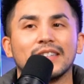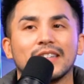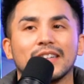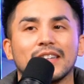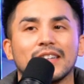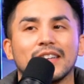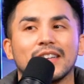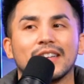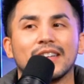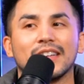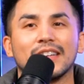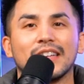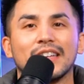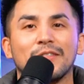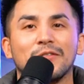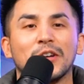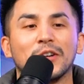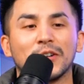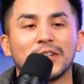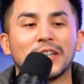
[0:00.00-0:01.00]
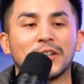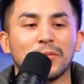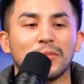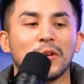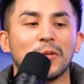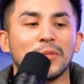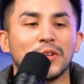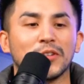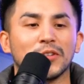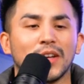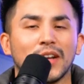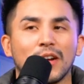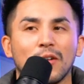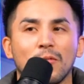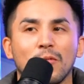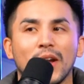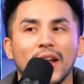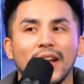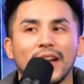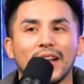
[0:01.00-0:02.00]
if you understand your purpose, you're like,
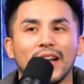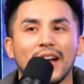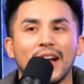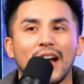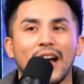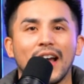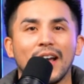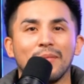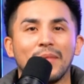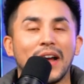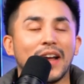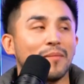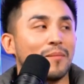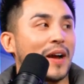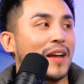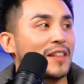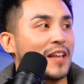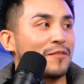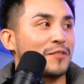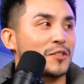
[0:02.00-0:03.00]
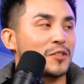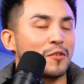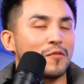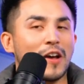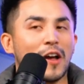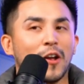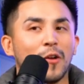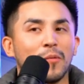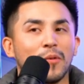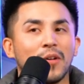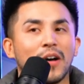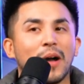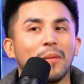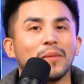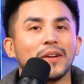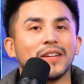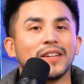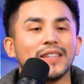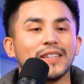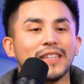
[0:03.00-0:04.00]
wait, my life is so valuable. I'm
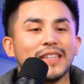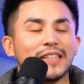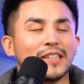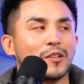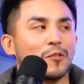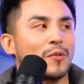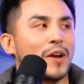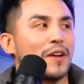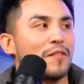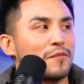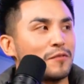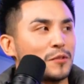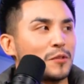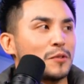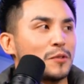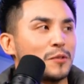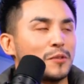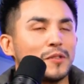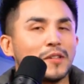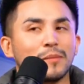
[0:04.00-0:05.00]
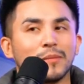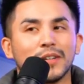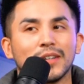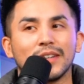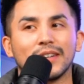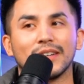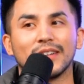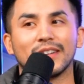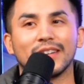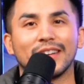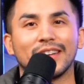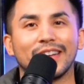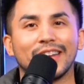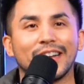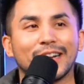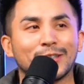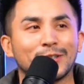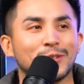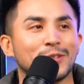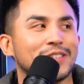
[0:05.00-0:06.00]
gonna eat the right foods. I'm gonna
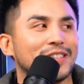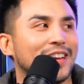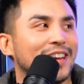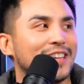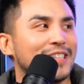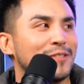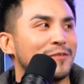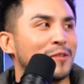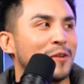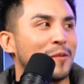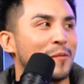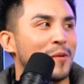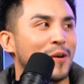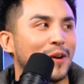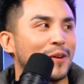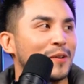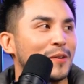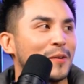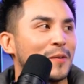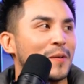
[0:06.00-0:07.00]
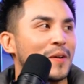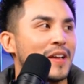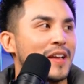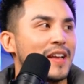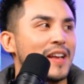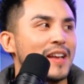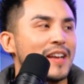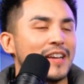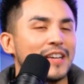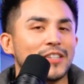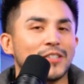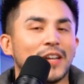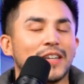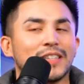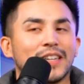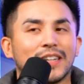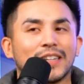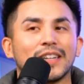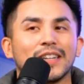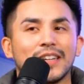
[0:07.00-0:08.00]
exercise even though I want to. So that's
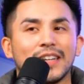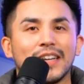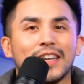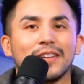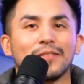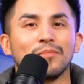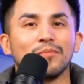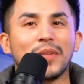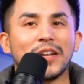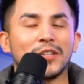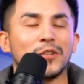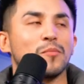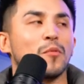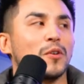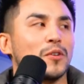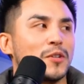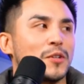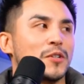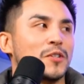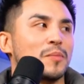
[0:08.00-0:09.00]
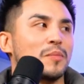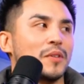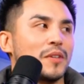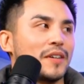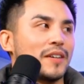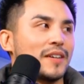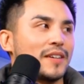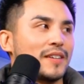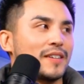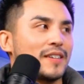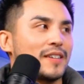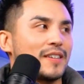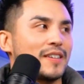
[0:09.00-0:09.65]
like it makes you more disciplined.